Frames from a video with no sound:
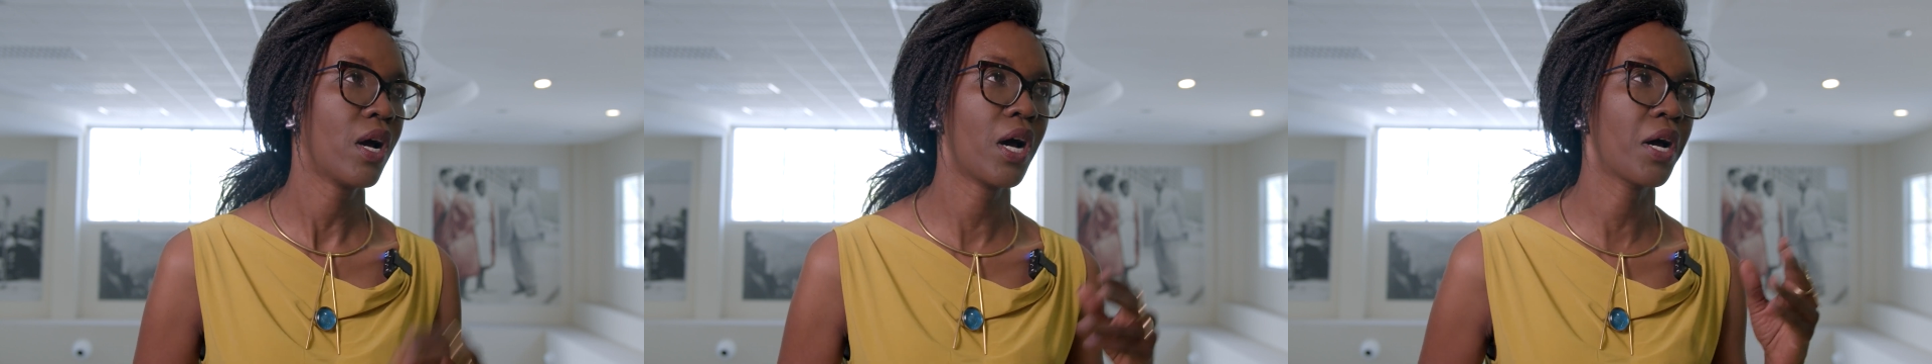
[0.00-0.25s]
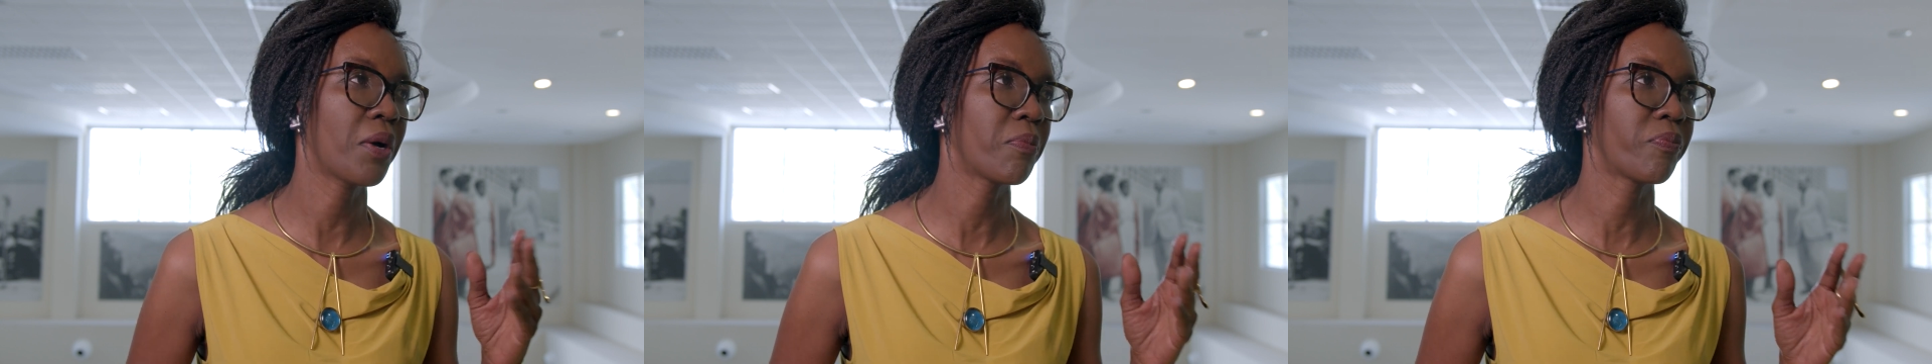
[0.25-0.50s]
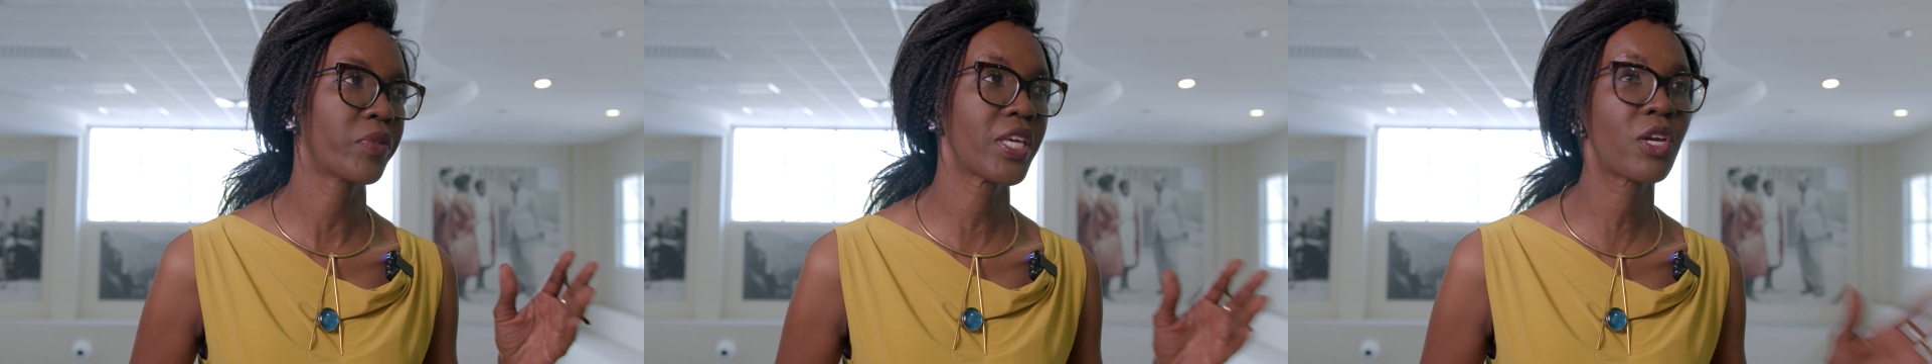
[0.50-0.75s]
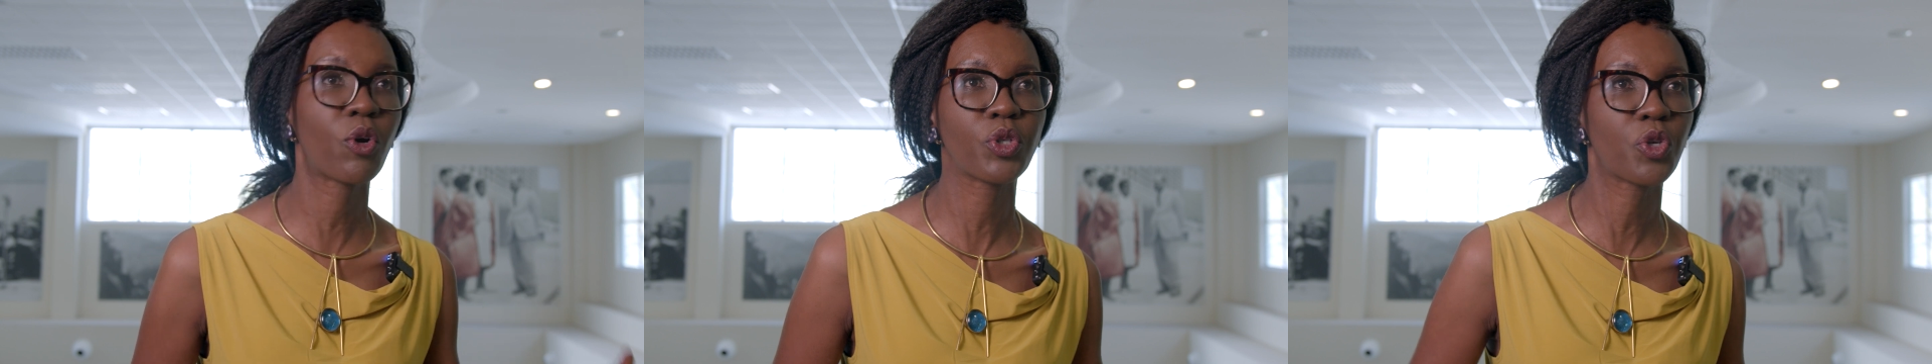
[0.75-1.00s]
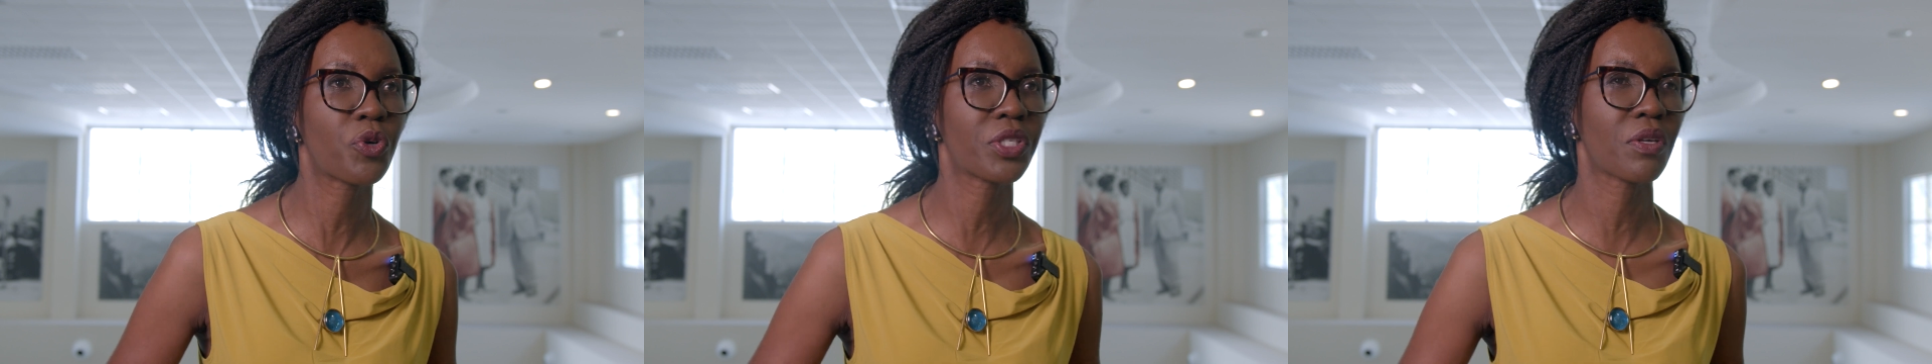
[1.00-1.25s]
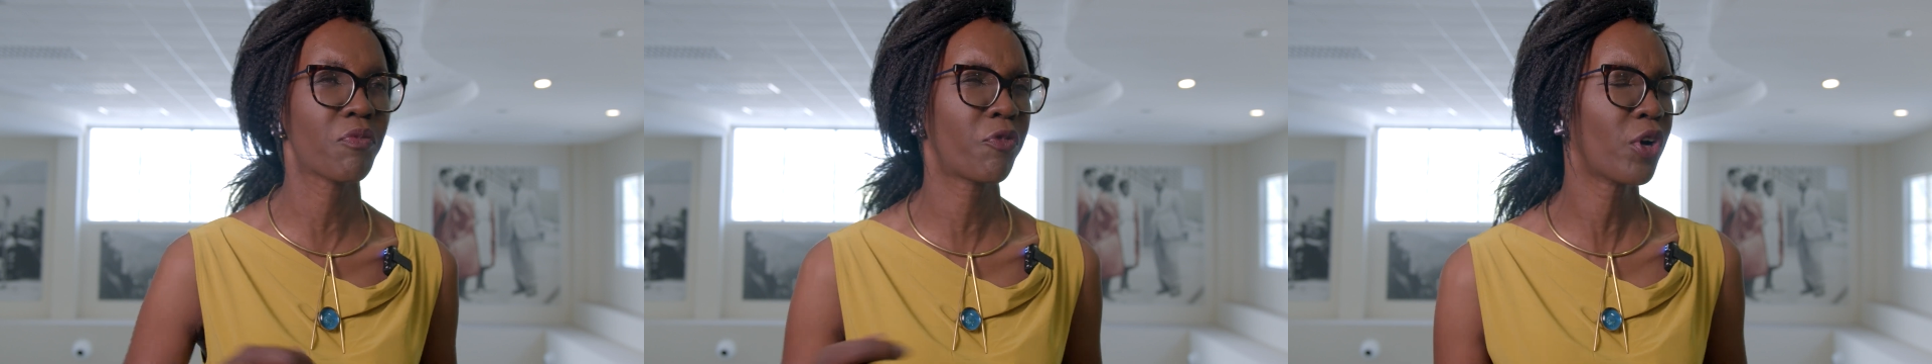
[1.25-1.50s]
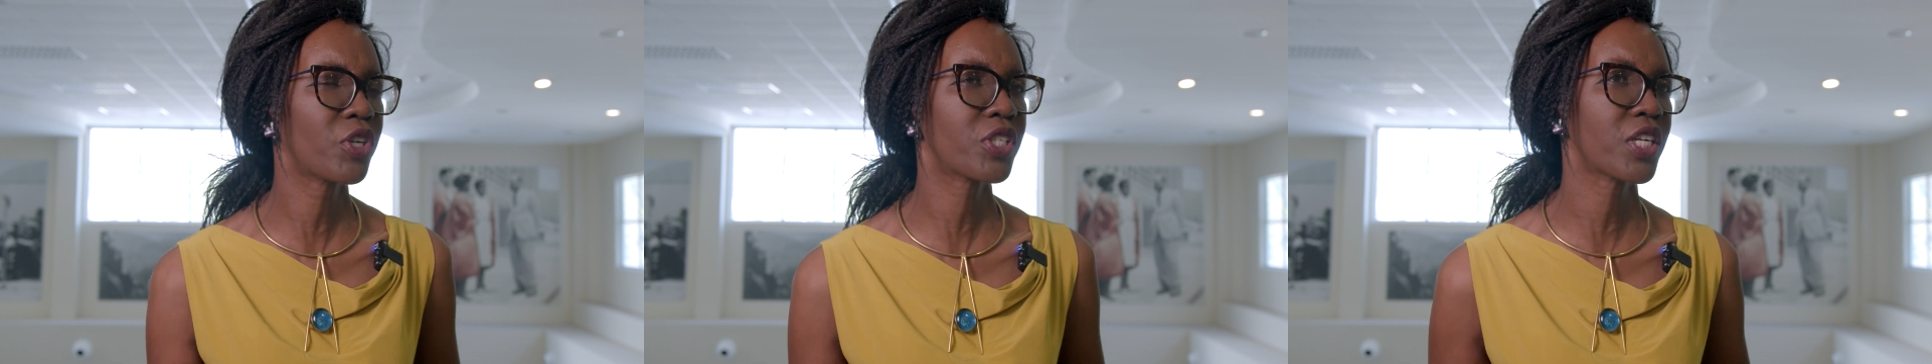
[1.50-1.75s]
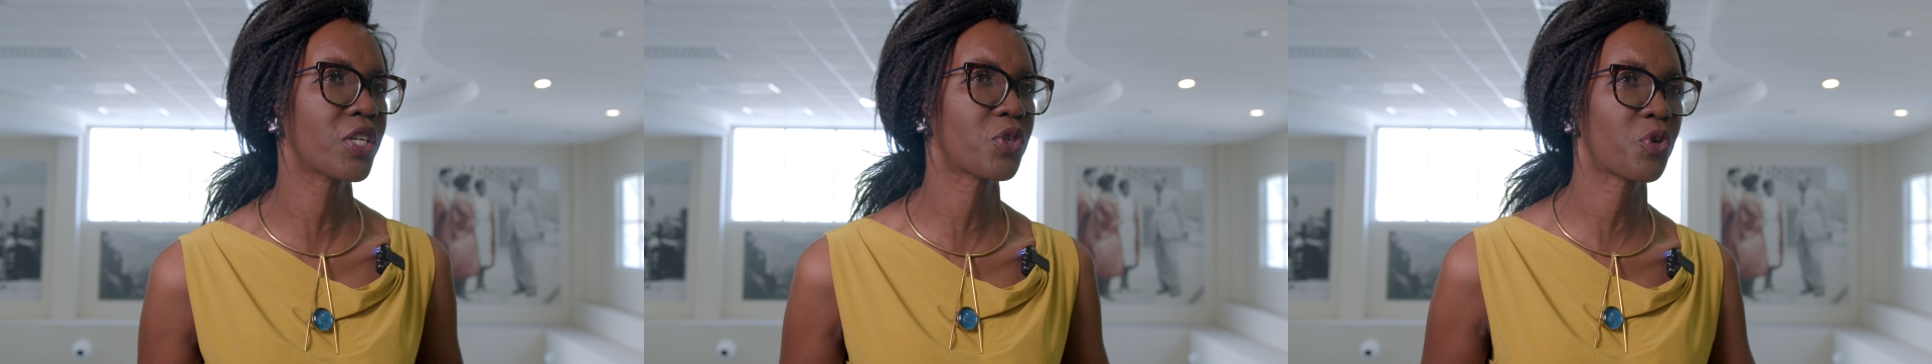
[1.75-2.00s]
ecotourism,
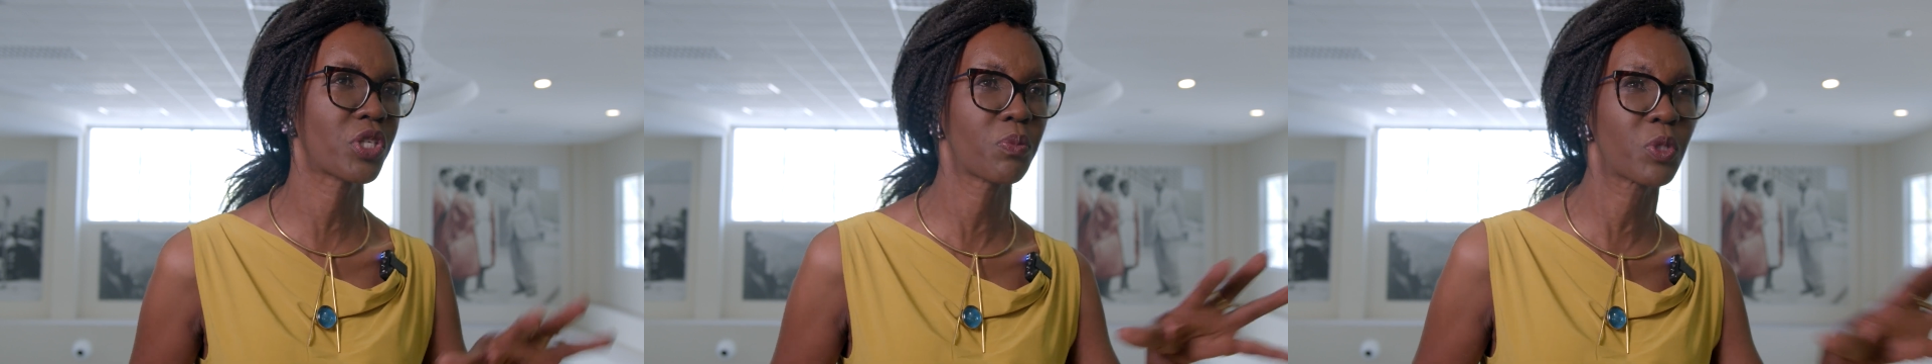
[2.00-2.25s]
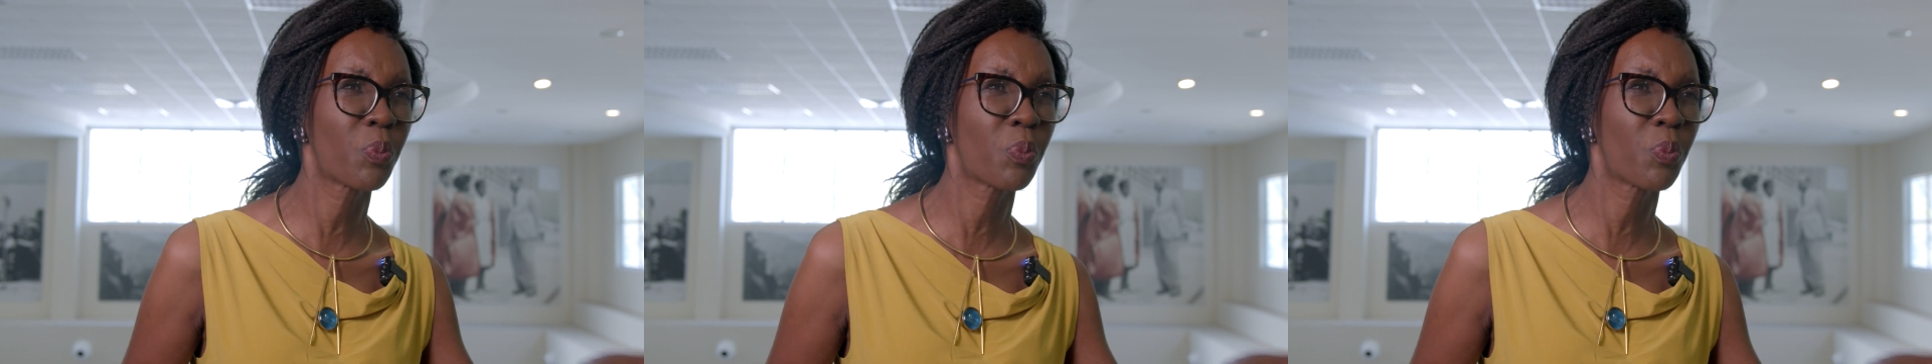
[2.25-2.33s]
volunteer tourism,